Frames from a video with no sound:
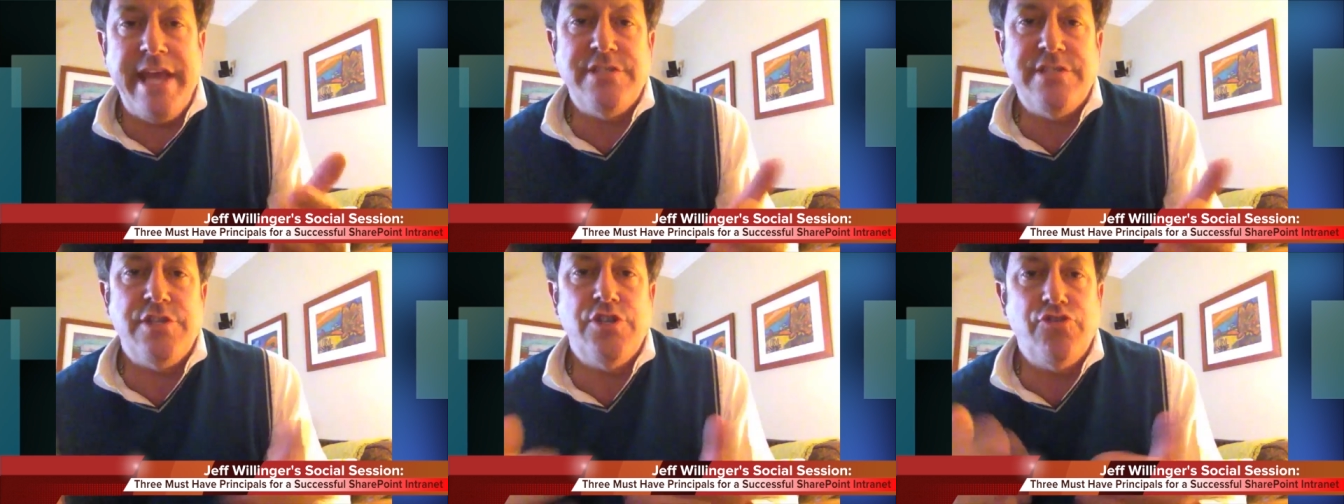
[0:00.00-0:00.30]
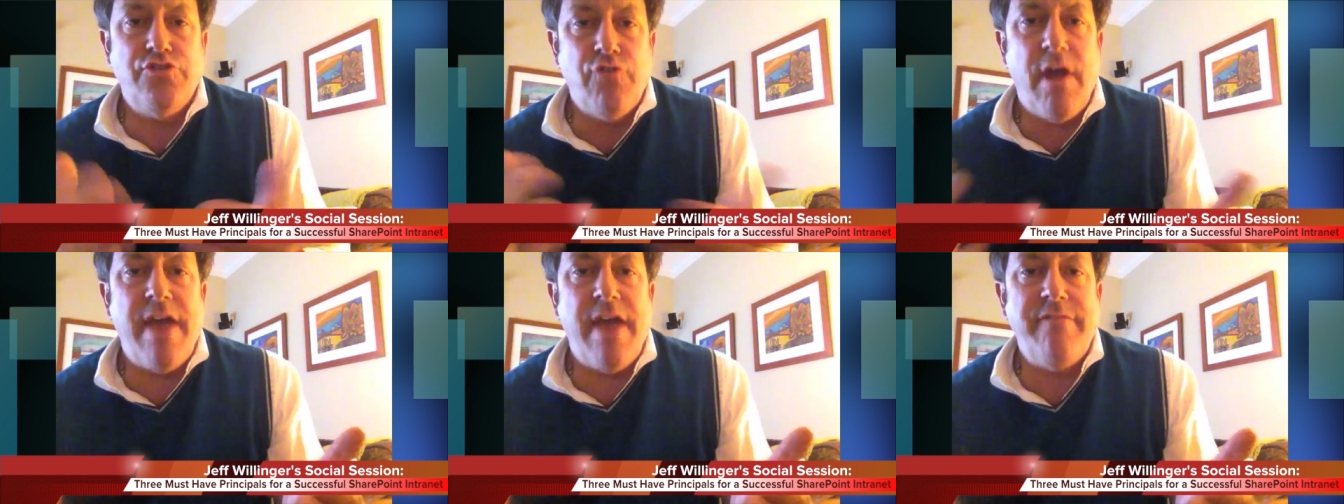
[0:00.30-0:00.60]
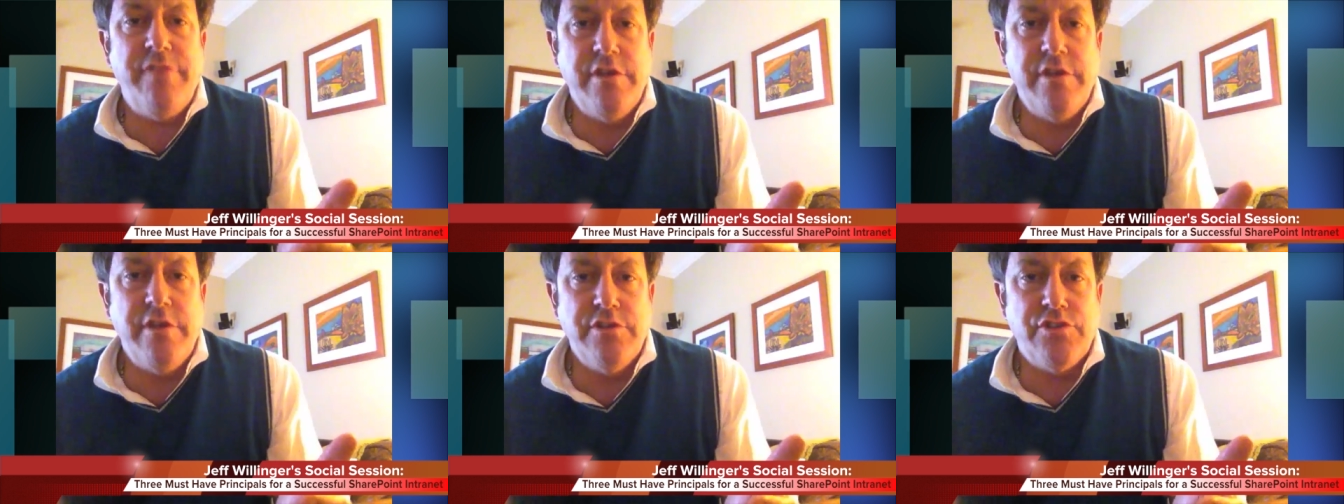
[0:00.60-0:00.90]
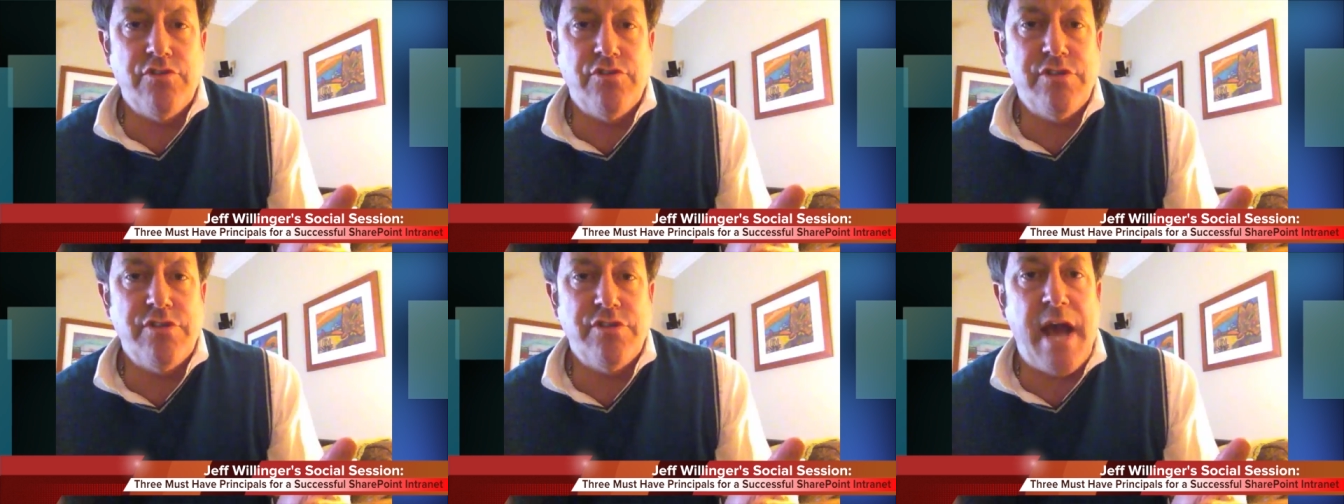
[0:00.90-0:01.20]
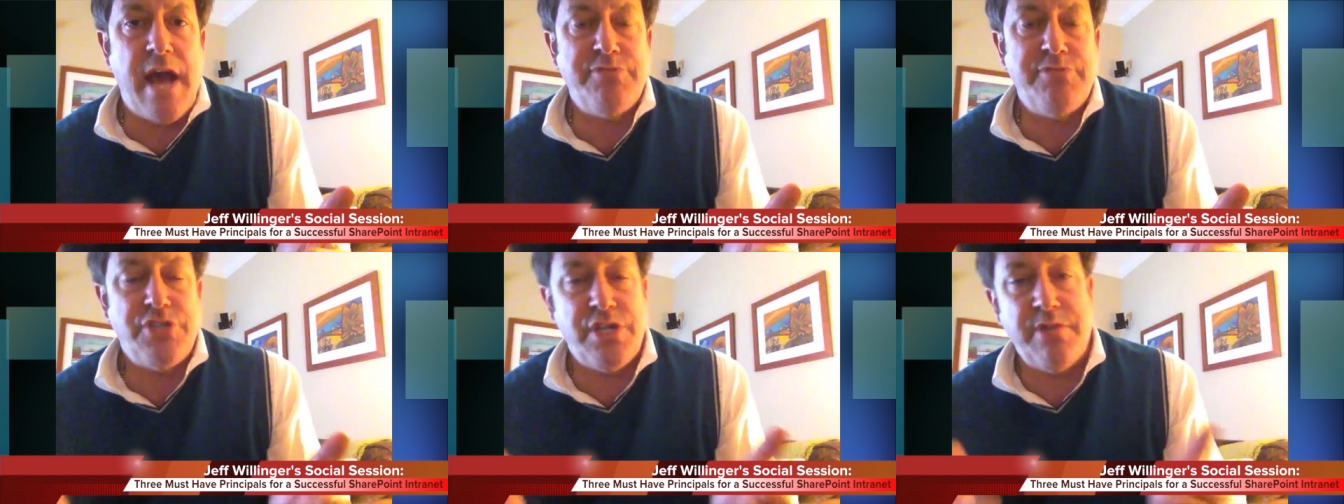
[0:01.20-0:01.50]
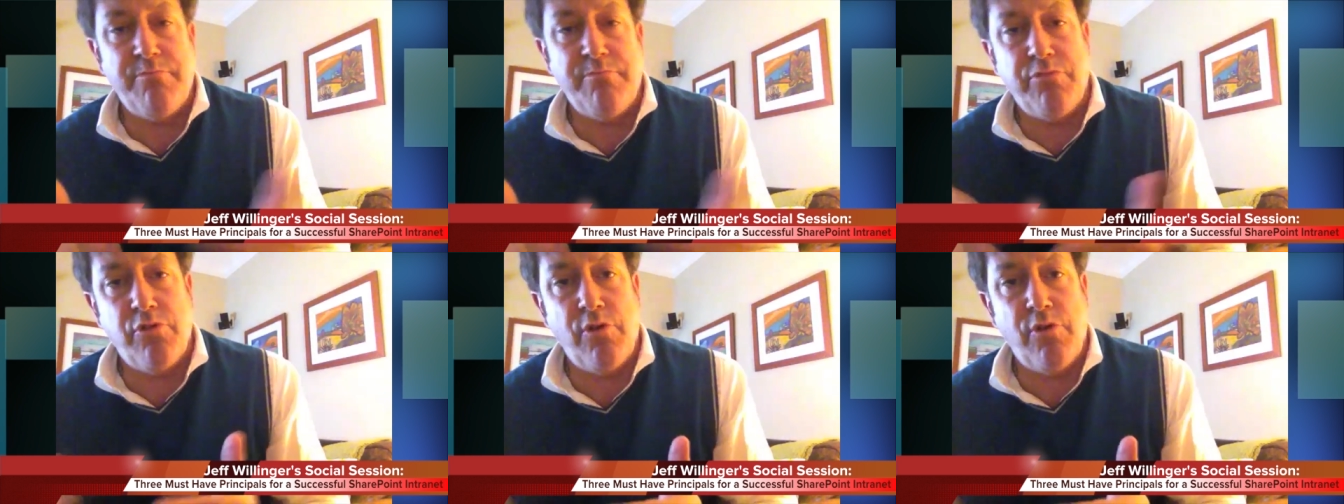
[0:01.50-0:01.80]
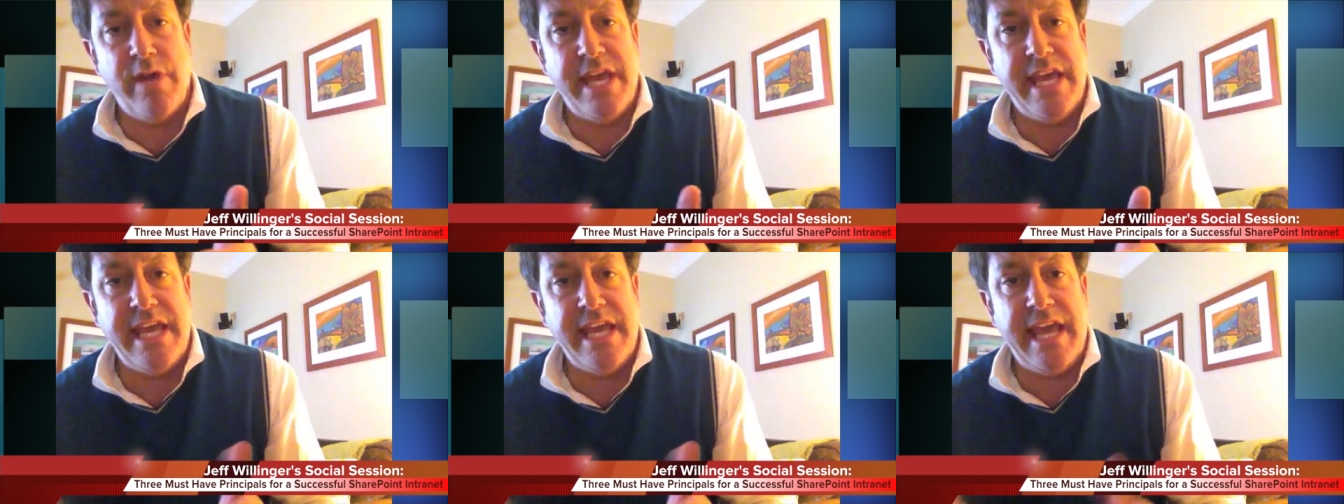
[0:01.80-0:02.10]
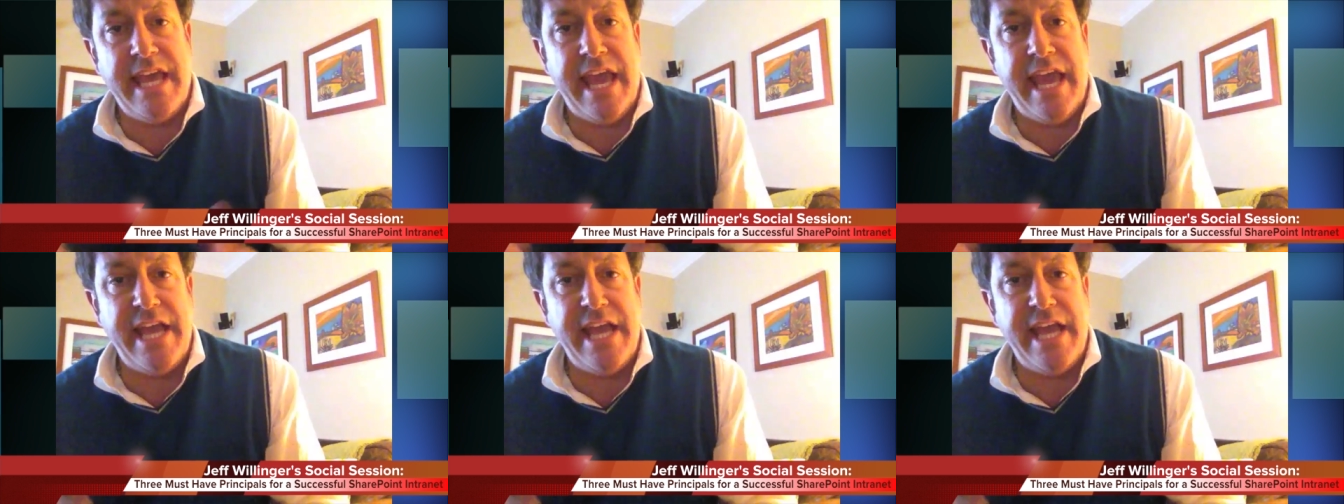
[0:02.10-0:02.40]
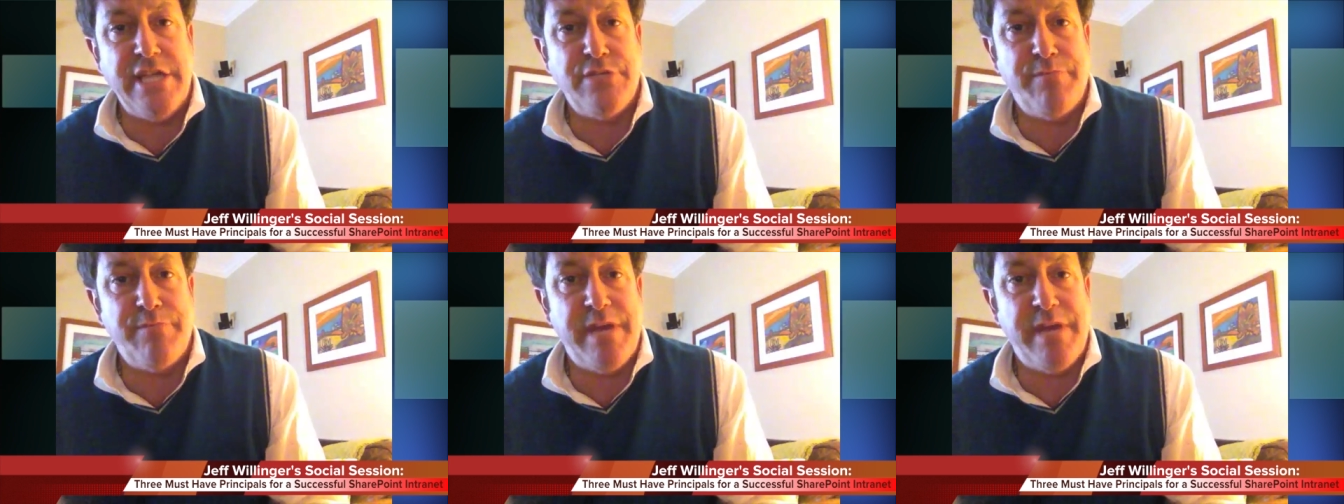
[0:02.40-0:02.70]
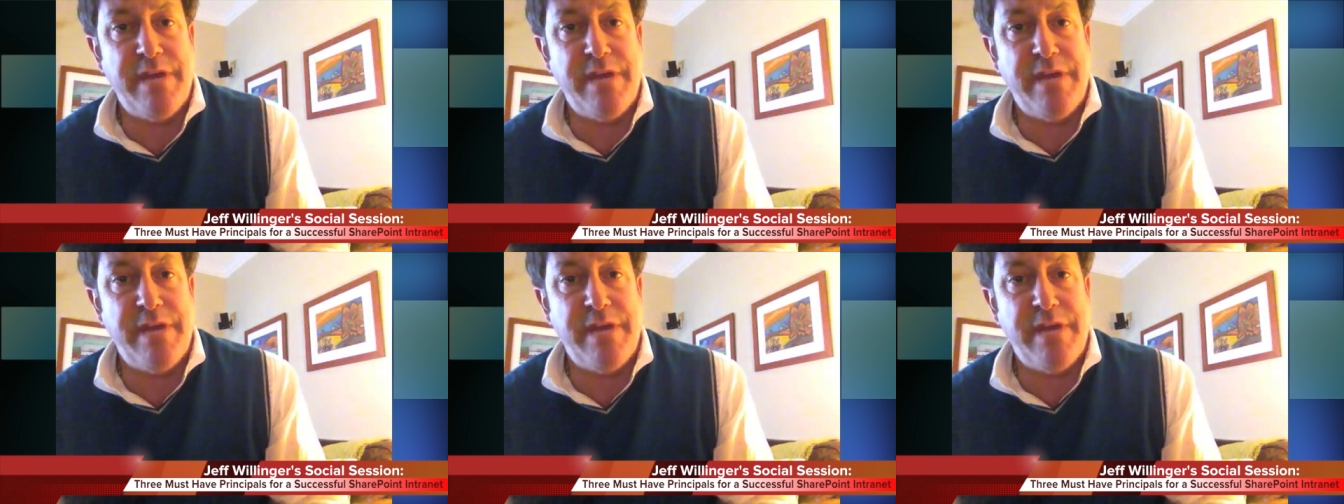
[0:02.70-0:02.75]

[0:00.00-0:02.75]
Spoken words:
to drive user adoption, employee engagement,